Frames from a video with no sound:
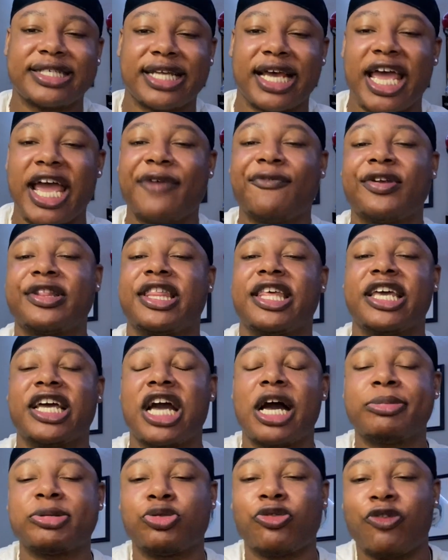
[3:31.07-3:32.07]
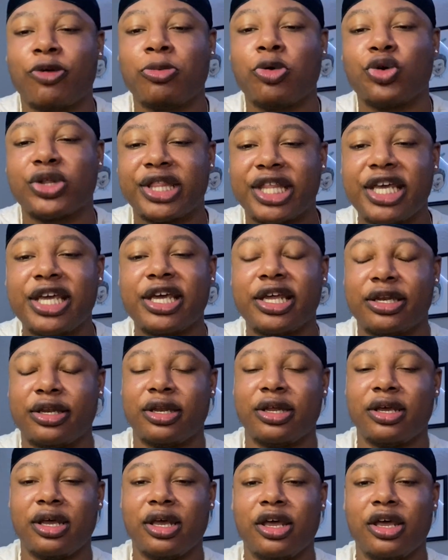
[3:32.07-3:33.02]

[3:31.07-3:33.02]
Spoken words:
that everything comes from within.